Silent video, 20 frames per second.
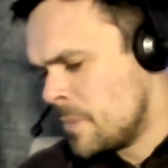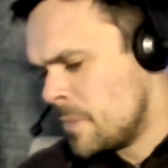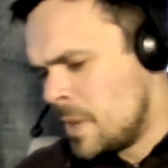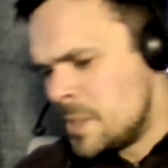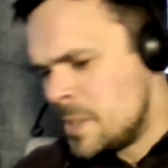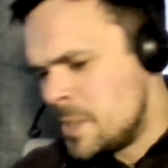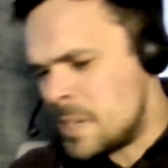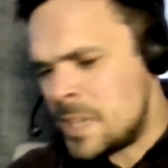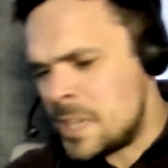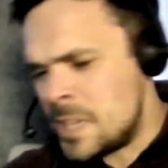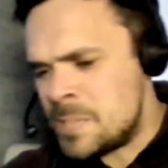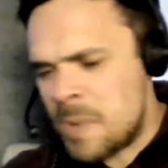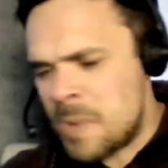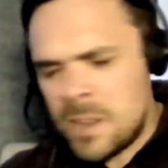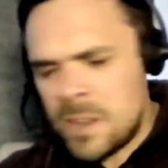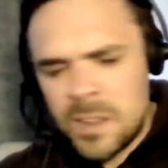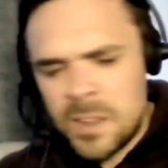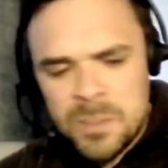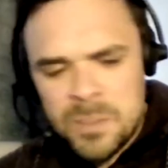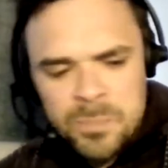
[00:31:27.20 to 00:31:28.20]
Tell us
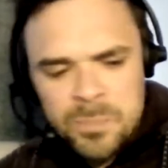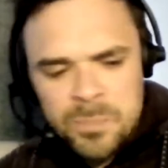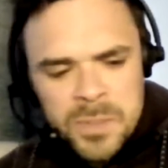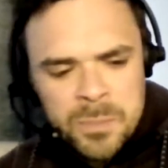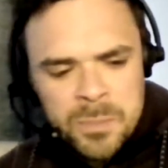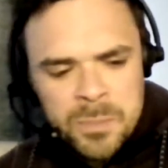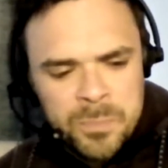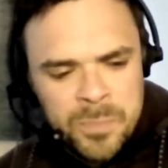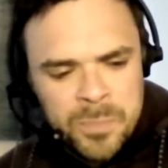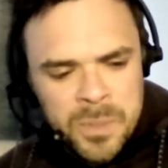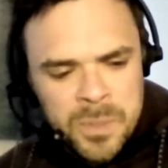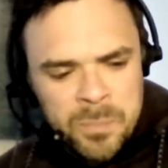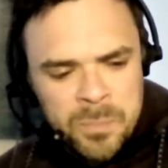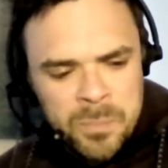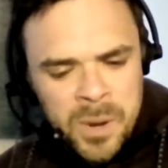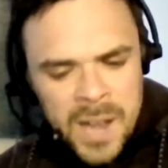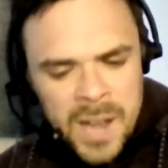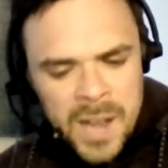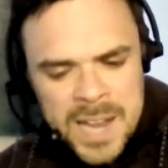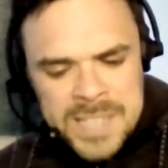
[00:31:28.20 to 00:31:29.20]
about like the
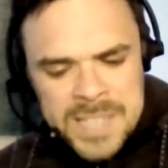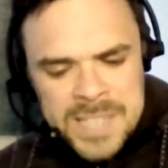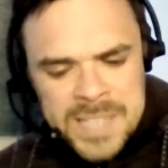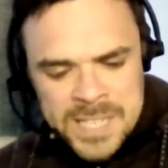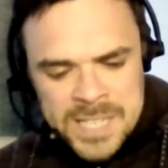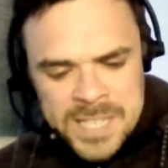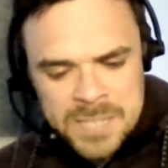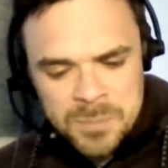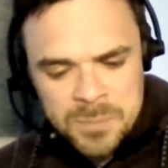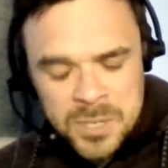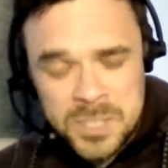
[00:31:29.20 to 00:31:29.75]
play testing,